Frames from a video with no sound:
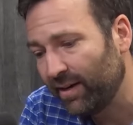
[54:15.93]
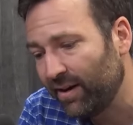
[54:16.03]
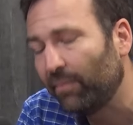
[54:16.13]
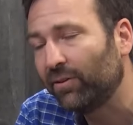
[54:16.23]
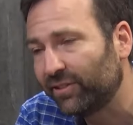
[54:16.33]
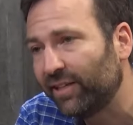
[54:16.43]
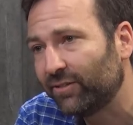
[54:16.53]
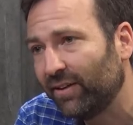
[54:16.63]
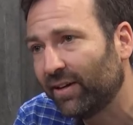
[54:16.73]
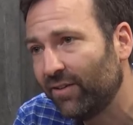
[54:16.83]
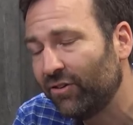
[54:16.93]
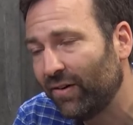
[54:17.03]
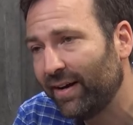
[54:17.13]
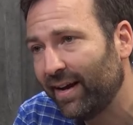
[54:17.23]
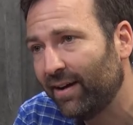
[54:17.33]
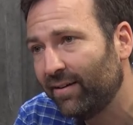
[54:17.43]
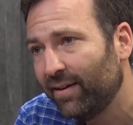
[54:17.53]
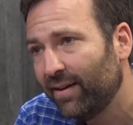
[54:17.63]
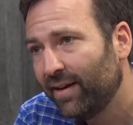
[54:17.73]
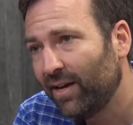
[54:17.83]
in a number of states around the country right now
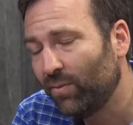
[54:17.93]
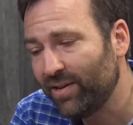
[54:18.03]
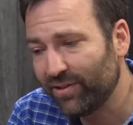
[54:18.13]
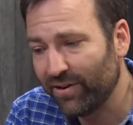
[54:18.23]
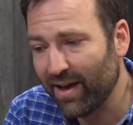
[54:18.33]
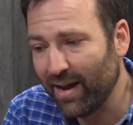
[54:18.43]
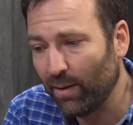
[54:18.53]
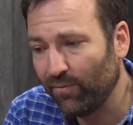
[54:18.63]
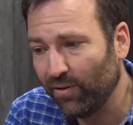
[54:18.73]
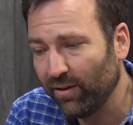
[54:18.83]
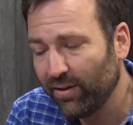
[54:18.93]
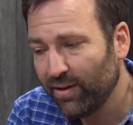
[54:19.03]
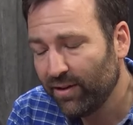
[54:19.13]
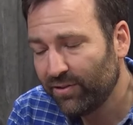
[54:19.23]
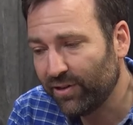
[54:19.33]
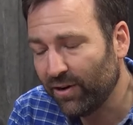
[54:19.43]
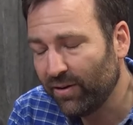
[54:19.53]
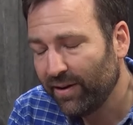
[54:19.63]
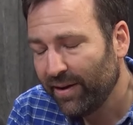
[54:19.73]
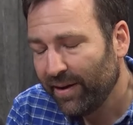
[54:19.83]
in ways that are not helpful. So